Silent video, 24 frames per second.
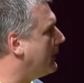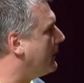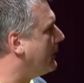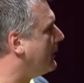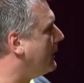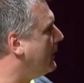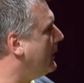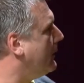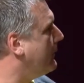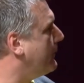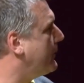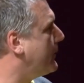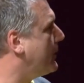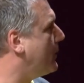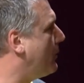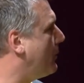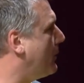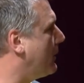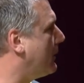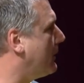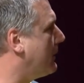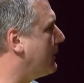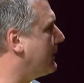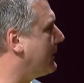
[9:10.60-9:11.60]
If you
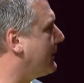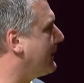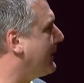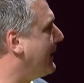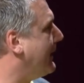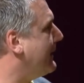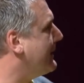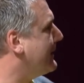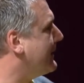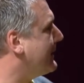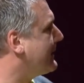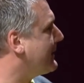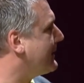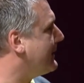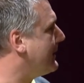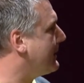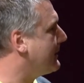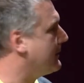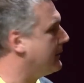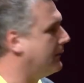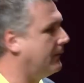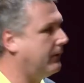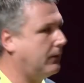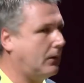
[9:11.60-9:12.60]
will get the
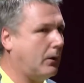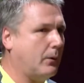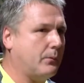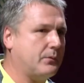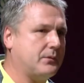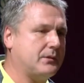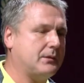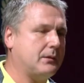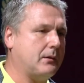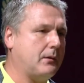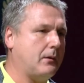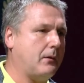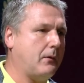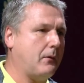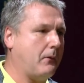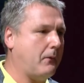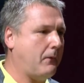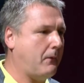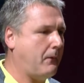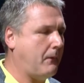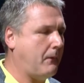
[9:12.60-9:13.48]
signal from the